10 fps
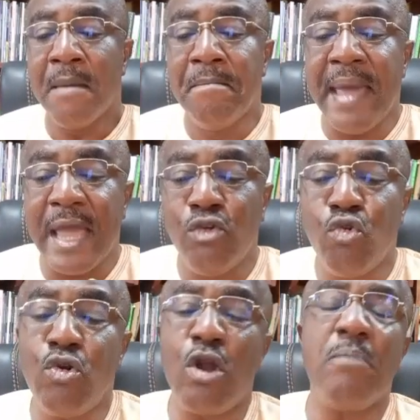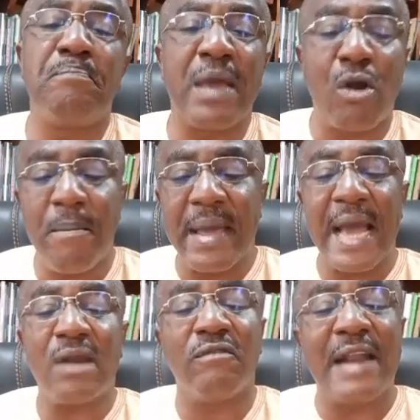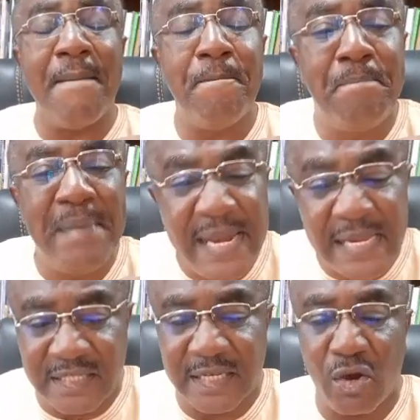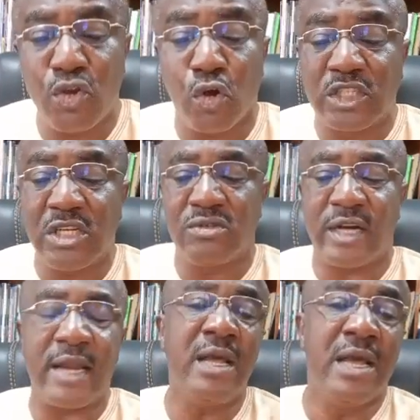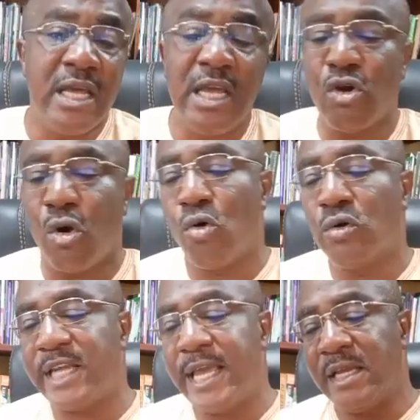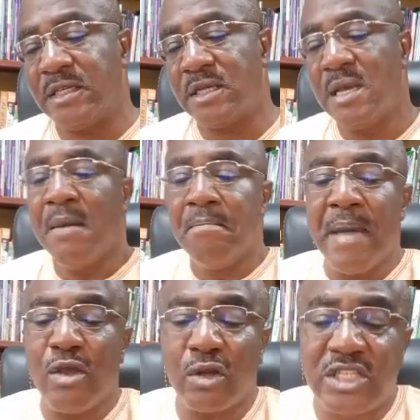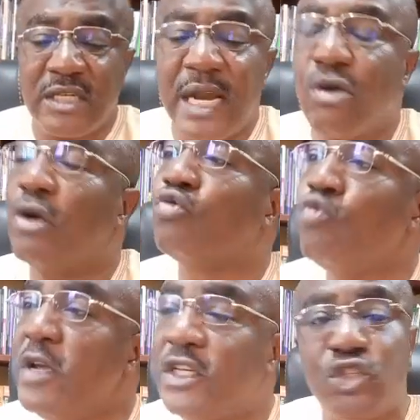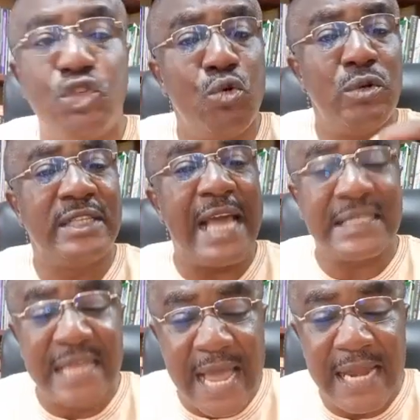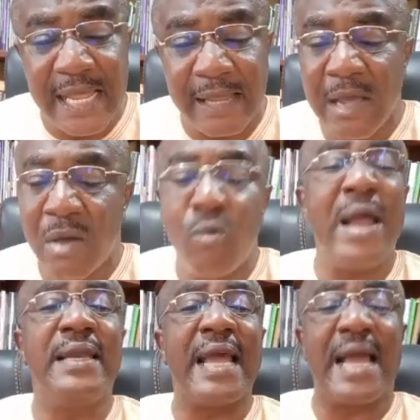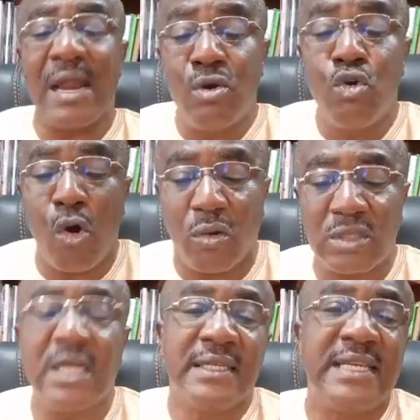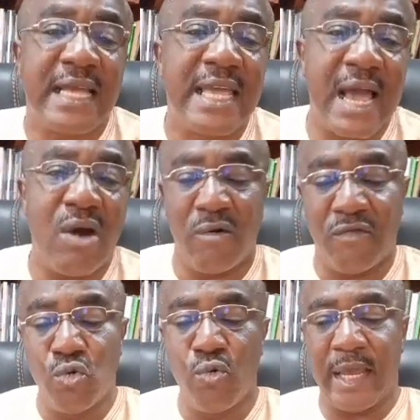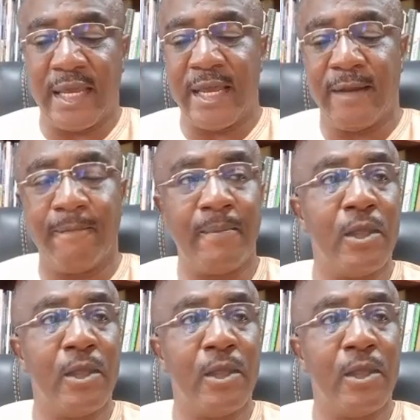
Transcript: May you not become a kind of liability on your children in your old age. May your children not wish you death early when they cannot take care of you again.